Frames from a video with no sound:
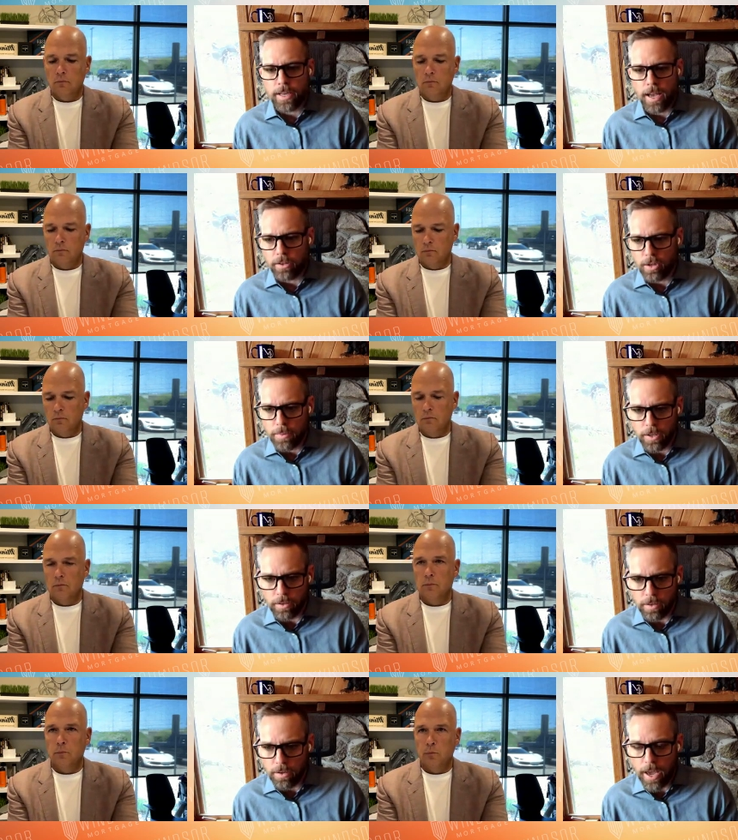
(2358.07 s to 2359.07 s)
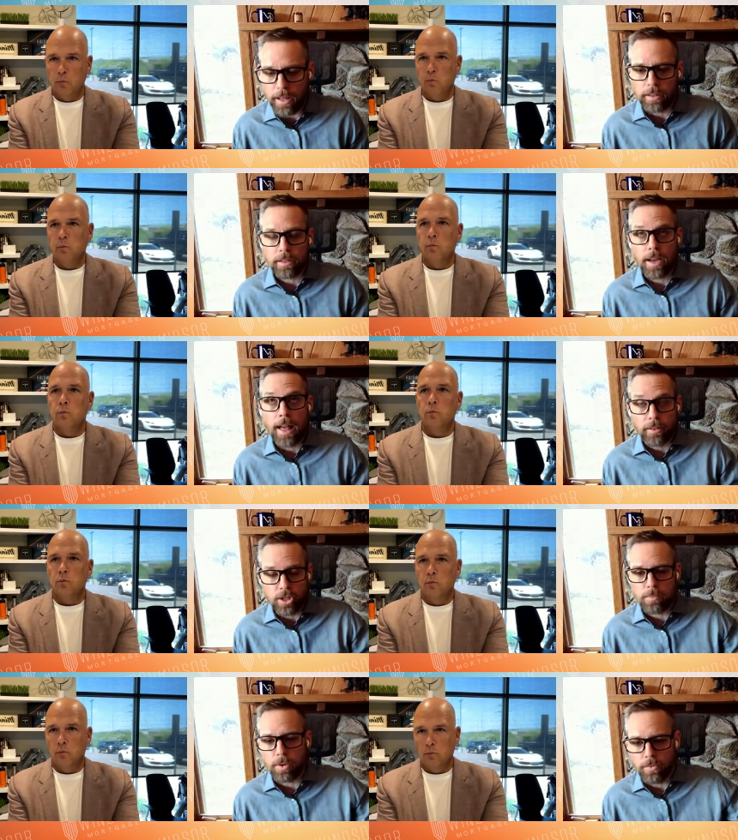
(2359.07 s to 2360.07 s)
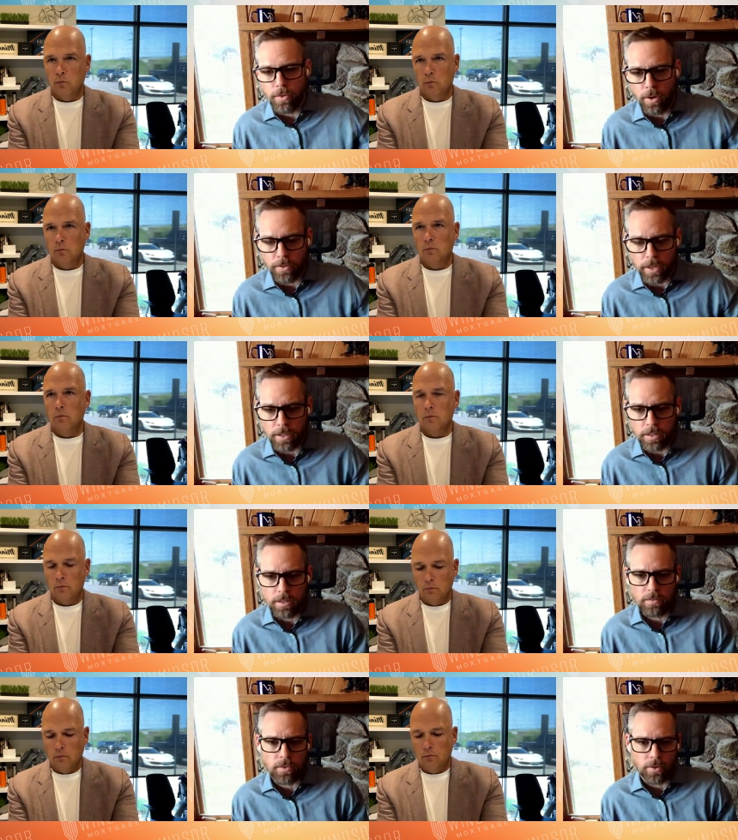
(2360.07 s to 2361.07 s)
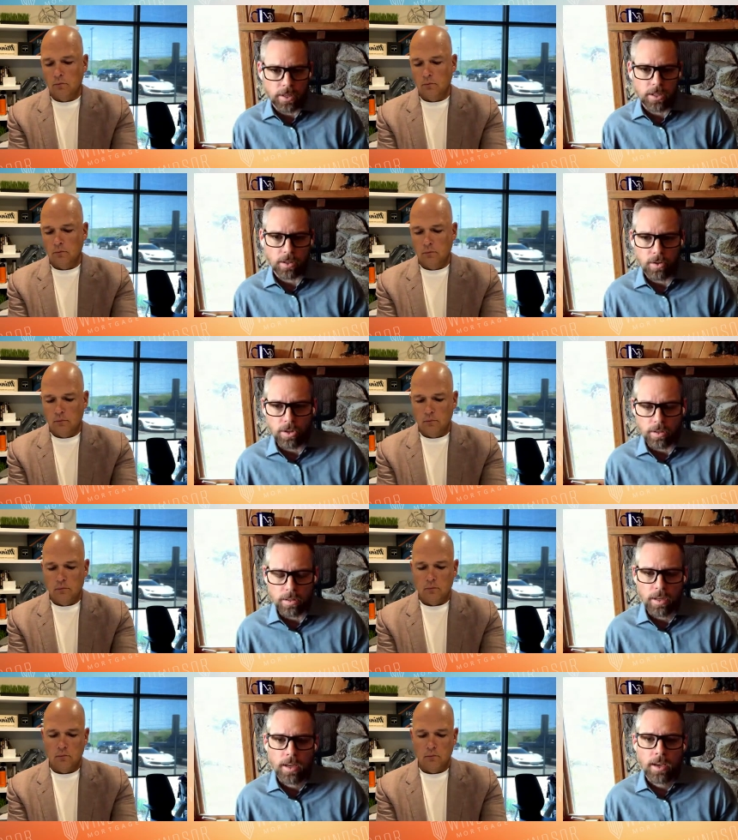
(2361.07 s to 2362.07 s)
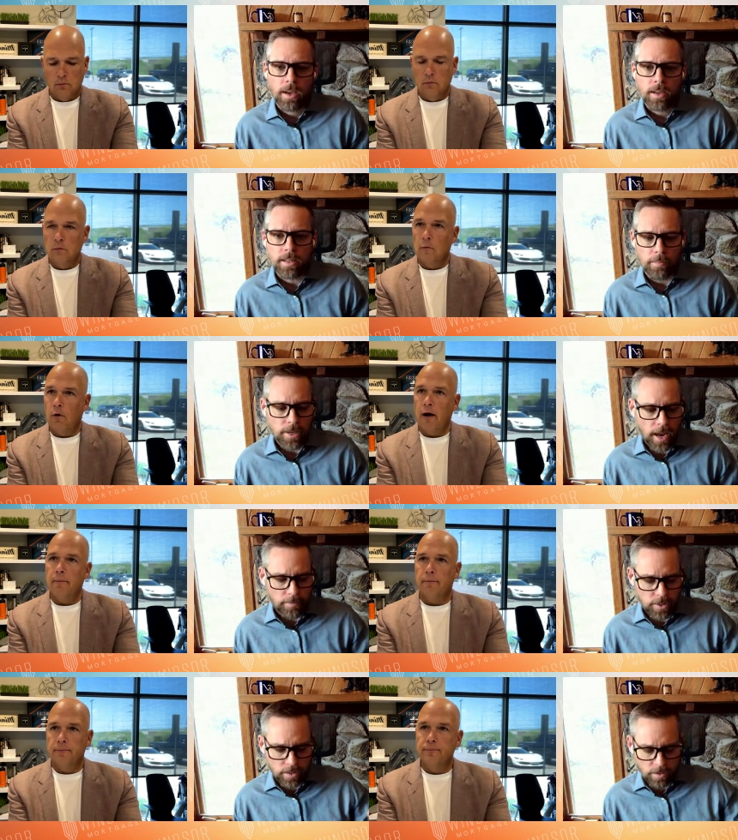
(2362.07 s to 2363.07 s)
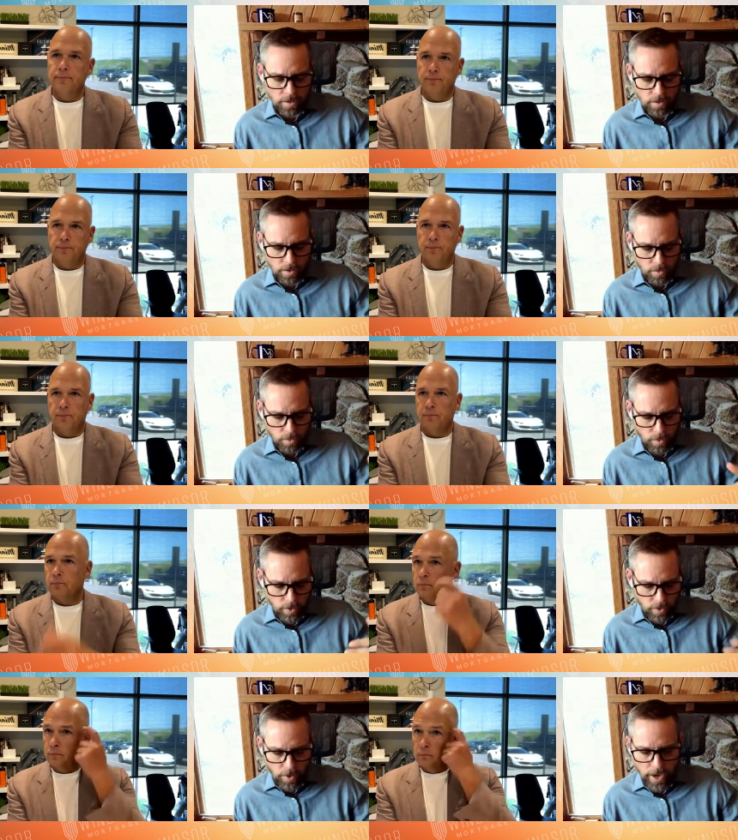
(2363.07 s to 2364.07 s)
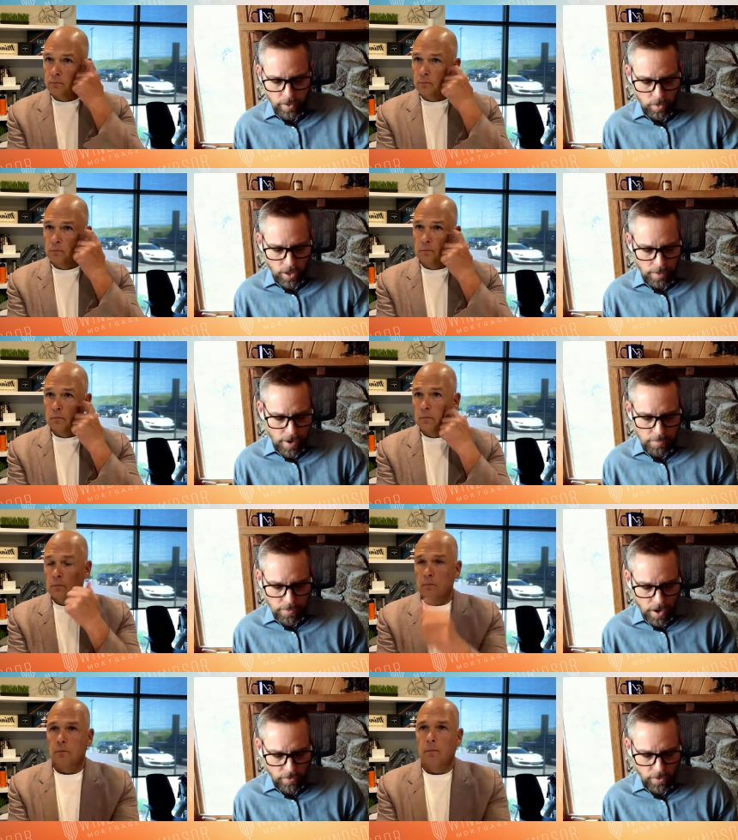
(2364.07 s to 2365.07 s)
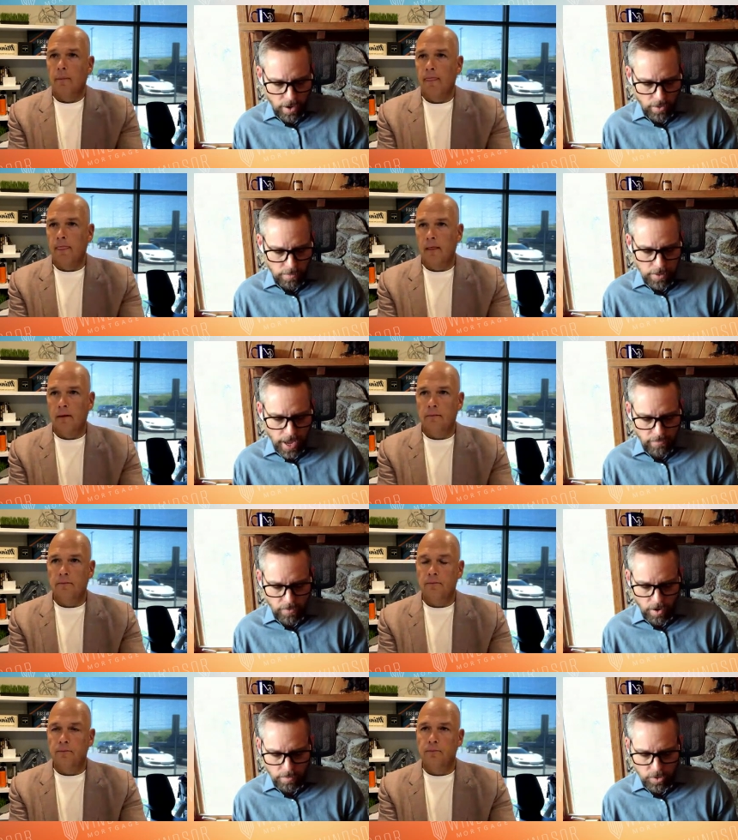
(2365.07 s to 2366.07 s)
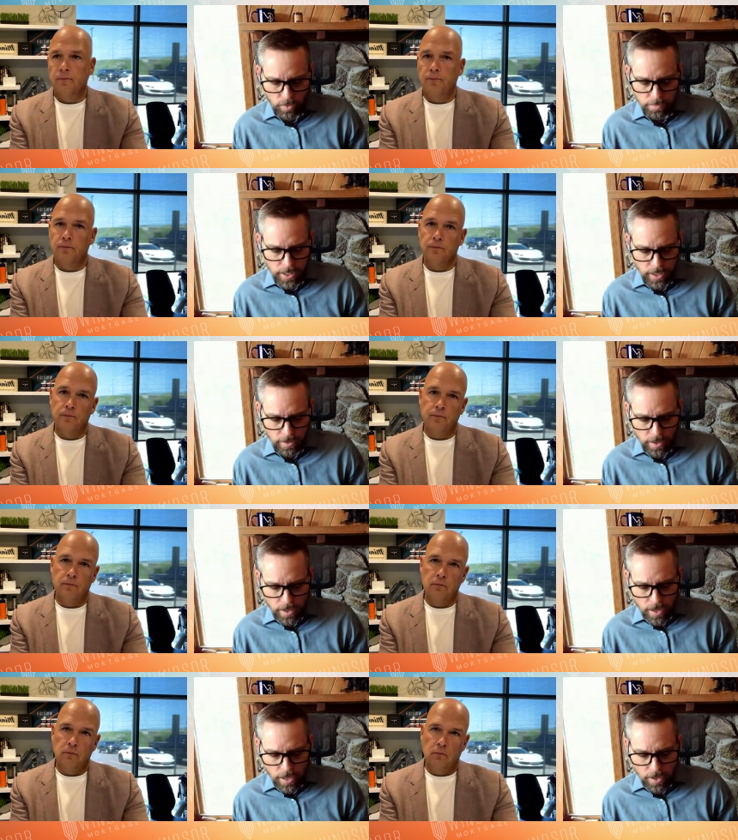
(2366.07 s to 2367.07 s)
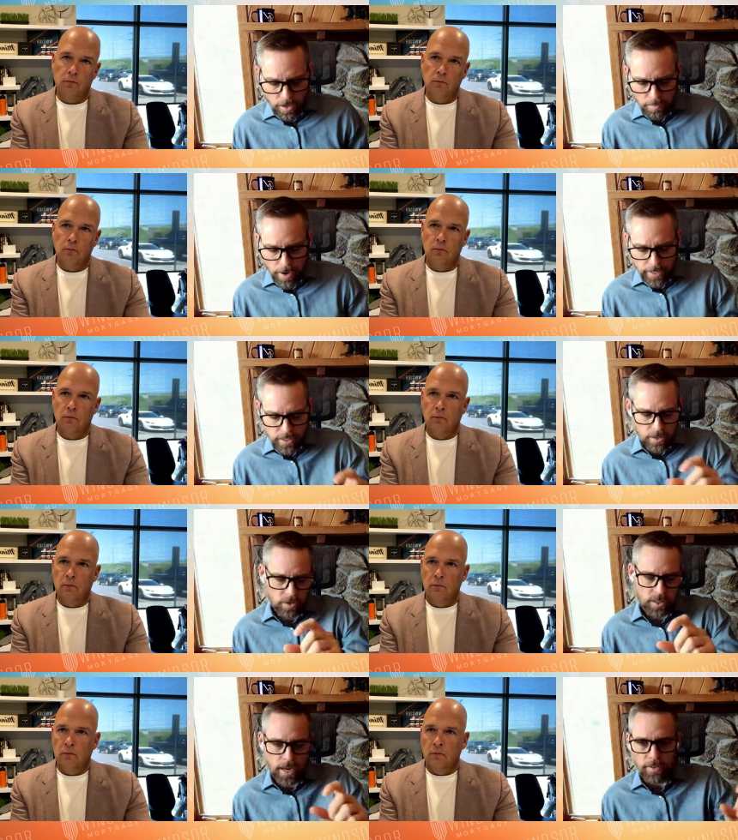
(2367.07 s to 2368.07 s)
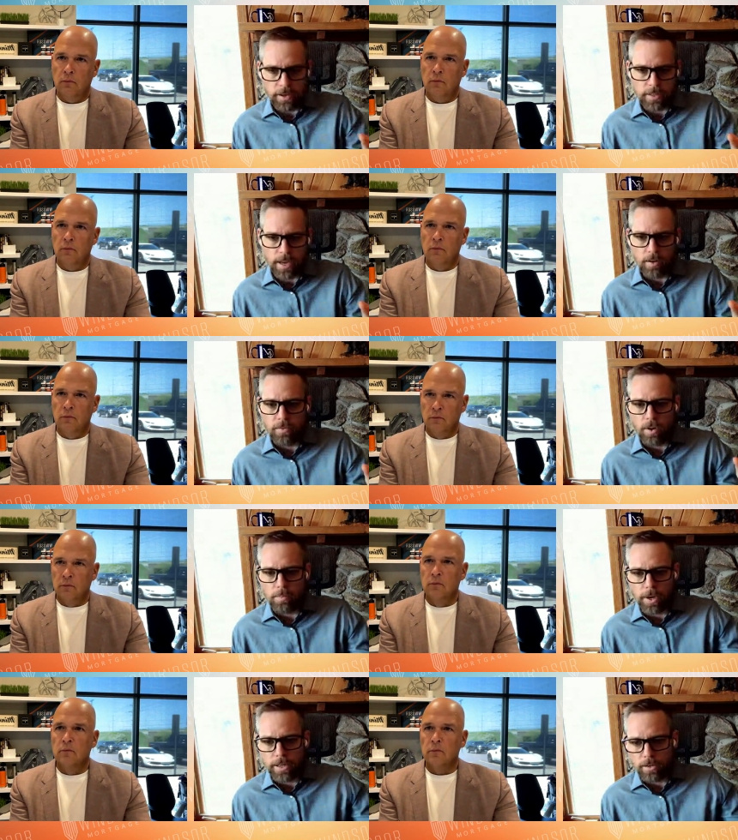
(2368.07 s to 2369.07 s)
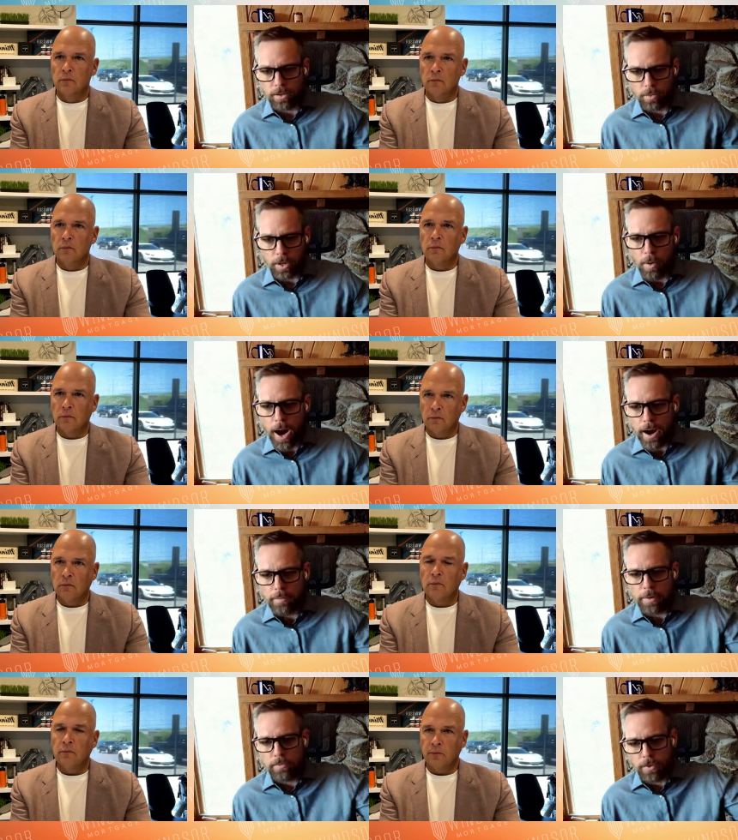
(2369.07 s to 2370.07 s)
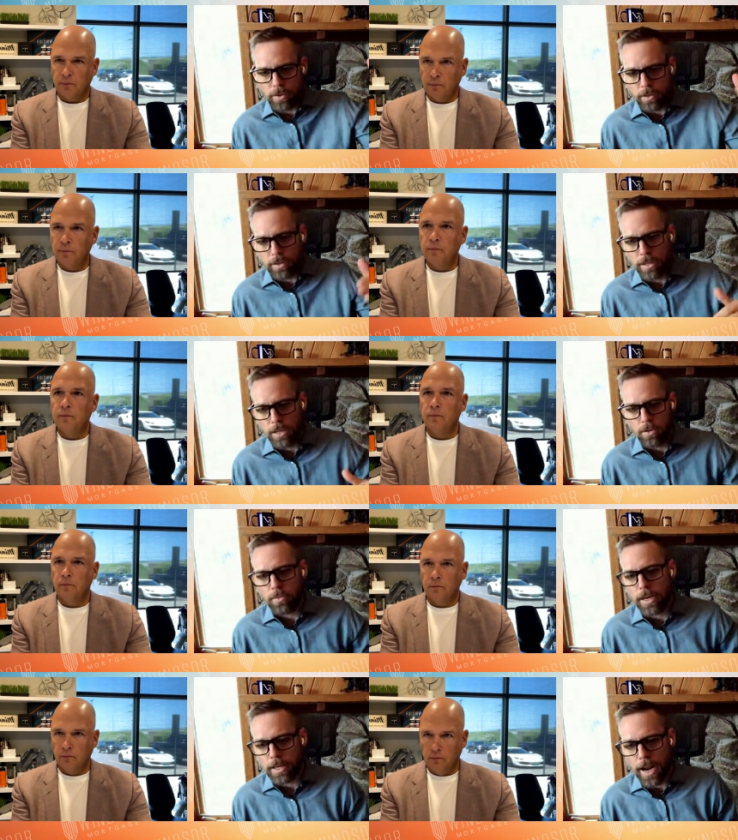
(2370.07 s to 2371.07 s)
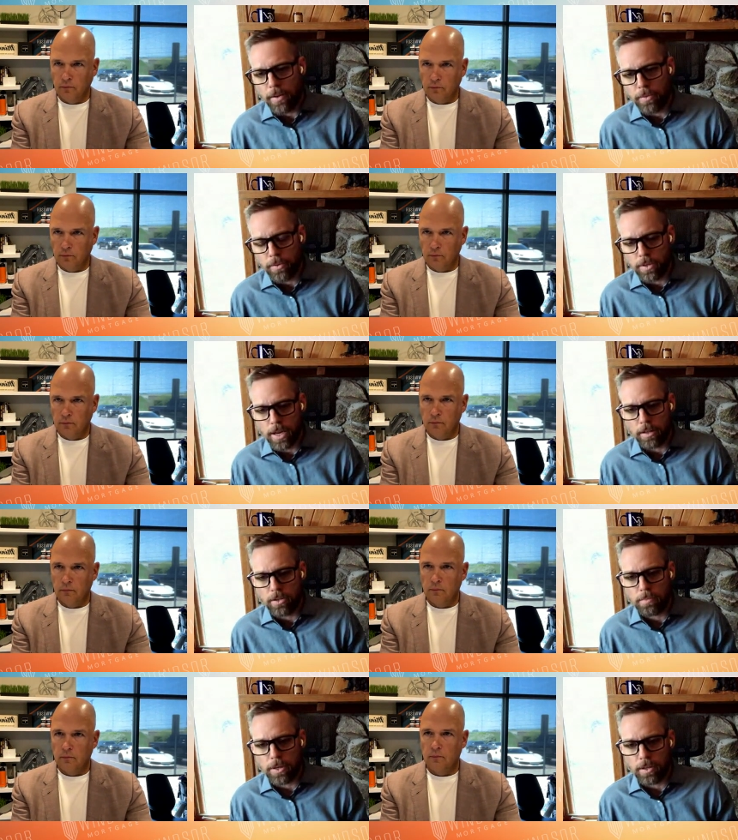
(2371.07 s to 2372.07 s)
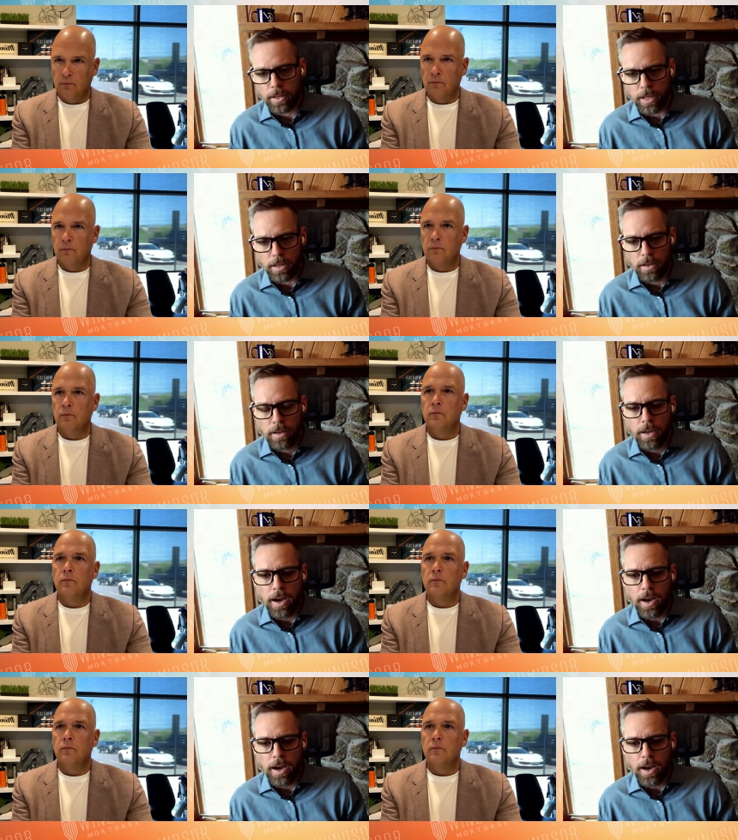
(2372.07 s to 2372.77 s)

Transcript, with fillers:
Speaker 1: that it's eligible el- eligible for these for these solutions sometimes right. the, the way it will come up on on the platforms would be it, it might still say that a 1004 appraisal is required but if you continue reading down through those eligibility